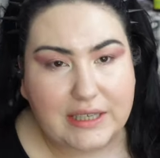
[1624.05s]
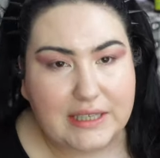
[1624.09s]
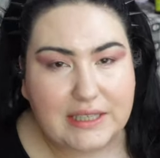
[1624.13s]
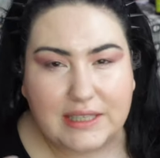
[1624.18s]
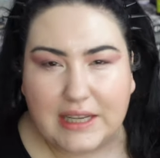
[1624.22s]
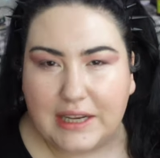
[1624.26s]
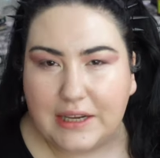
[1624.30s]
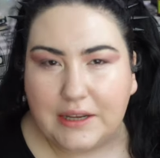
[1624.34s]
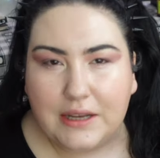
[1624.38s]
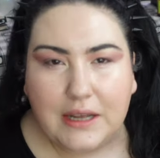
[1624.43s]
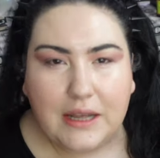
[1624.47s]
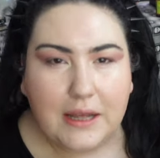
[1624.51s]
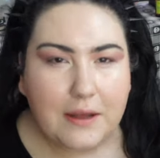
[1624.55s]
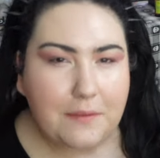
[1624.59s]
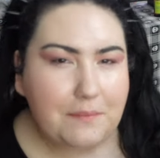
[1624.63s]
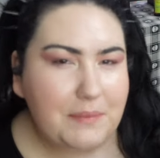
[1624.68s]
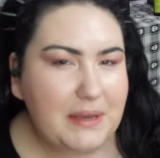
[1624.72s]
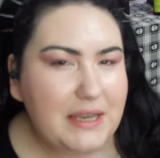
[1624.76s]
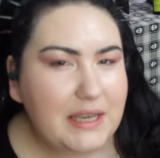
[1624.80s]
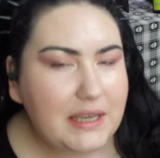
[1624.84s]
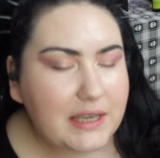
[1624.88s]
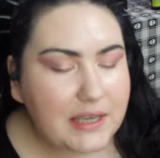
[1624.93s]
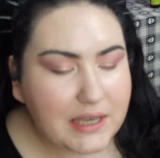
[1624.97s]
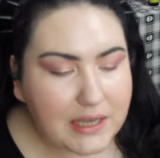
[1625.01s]
It's like
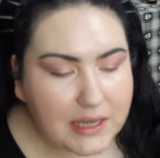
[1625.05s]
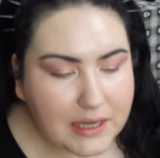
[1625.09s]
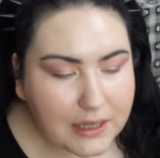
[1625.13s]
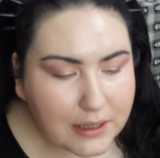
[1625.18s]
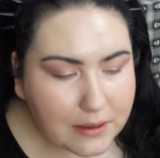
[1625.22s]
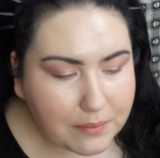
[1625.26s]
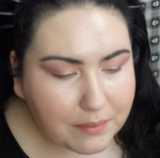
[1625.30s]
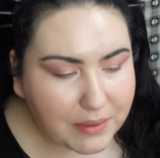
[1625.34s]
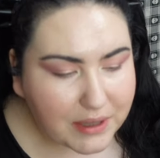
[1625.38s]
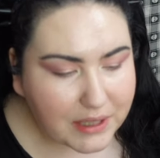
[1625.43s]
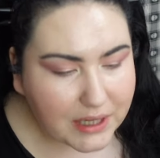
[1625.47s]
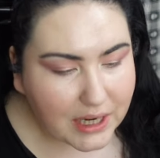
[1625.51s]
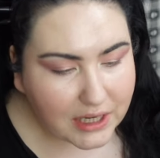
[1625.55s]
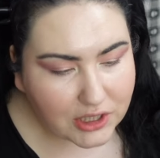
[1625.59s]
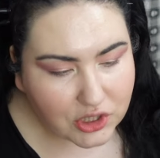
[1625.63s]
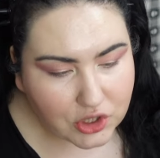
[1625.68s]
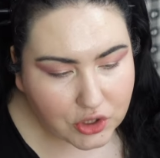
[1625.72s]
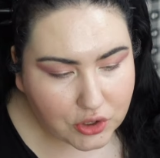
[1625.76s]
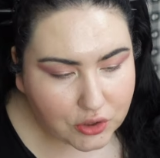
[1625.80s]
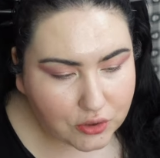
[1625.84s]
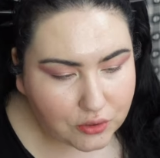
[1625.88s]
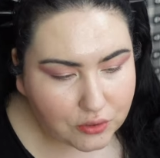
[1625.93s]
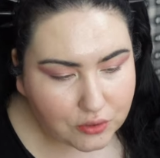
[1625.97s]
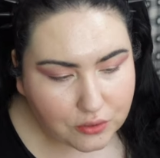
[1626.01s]
pinky, but not
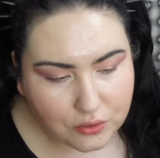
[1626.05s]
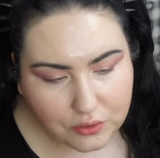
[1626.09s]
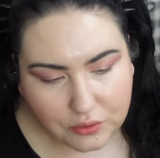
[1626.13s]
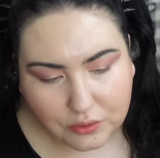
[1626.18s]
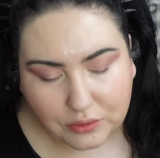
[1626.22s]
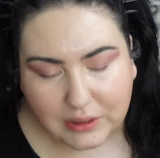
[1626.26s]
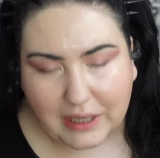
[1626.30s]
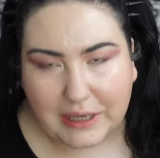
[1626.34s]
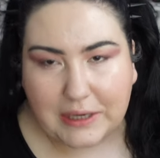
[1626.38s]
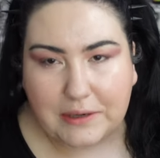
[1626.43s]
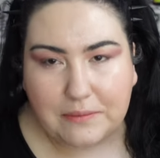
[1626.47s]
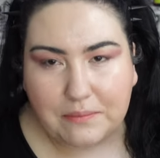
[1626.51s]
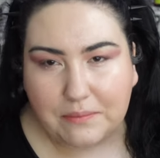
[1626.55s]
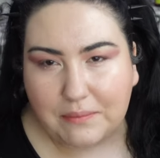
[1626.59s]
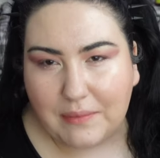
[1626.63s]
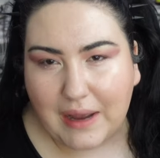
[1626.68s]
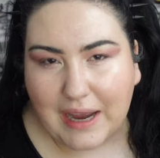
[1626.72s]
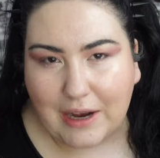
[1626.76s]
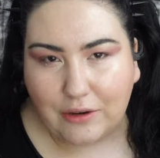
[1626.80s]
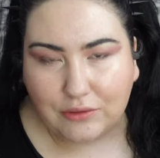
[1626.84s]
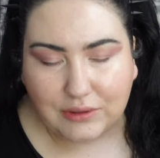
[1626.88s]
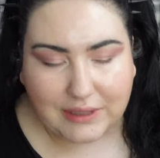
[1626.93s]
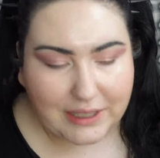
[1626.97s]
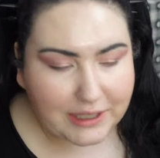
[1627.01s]
too like
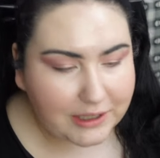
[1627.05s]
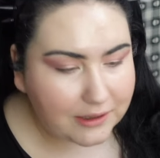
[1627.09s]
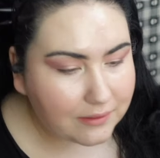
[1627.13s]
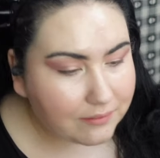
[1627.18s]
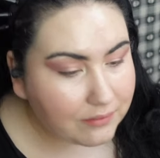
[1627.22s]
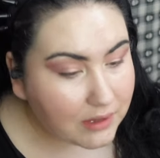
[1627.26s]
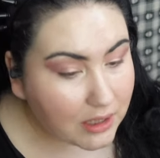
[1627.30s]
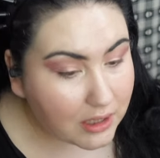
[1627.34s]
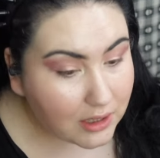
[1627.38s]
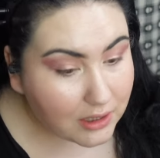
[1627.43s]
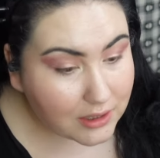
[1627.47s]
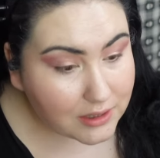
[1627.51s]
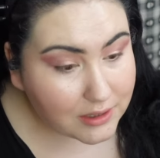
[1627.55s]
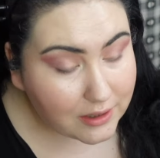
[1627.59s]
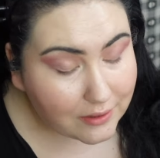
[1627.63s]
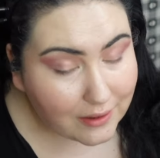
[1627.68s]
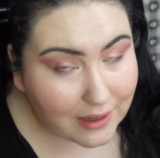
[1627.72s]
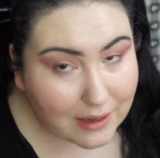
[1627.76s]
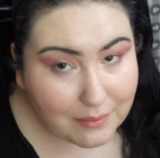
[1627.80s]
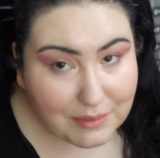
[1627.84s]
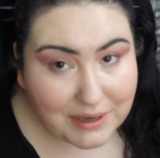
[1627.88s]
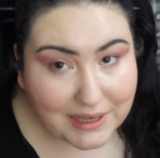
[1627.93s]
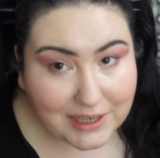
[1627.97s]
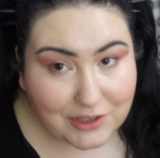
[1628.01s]
out there. So
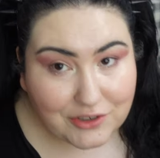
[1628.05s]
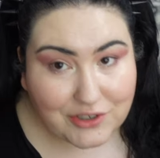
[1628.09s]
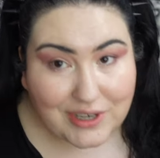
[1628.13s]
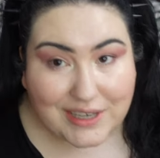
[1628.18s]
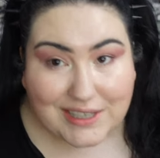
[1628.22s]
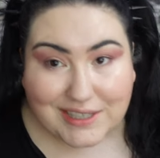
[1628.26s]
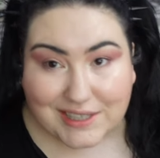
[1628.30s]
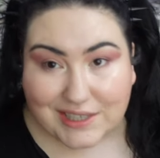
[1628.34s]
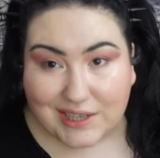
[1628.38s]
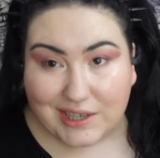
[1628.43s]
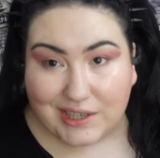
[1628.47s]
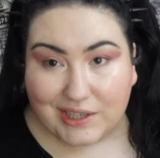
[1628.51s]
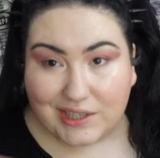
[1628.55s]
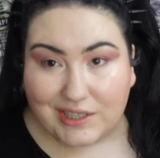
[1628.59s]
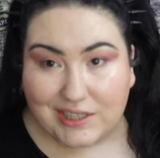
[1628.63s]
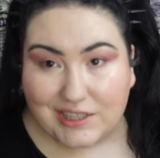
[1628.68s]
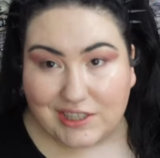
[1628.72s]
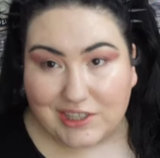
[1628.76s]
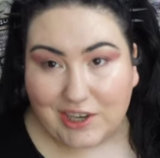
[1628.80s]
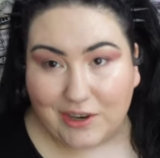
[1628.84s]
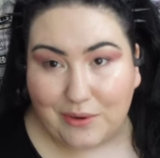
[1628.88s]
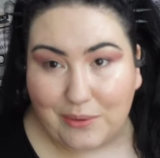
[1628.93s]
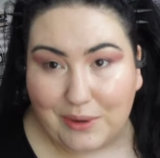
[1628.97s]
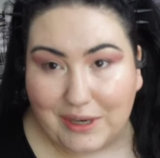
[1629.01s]
I'm gonna get dressed,
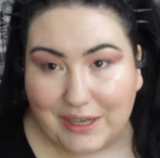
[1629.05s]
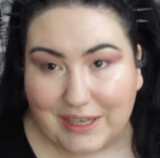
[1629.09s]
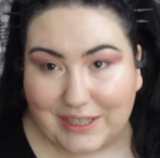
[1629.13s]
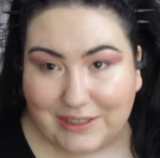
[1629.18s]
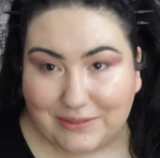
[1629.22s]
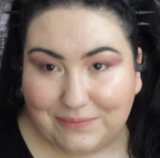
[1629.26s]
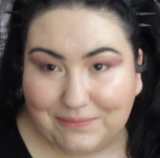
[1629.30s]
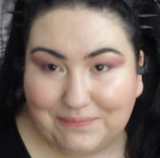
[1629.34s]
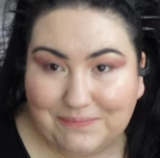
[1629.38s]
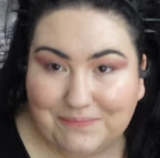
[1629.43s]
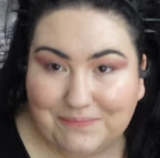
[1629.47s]
start working.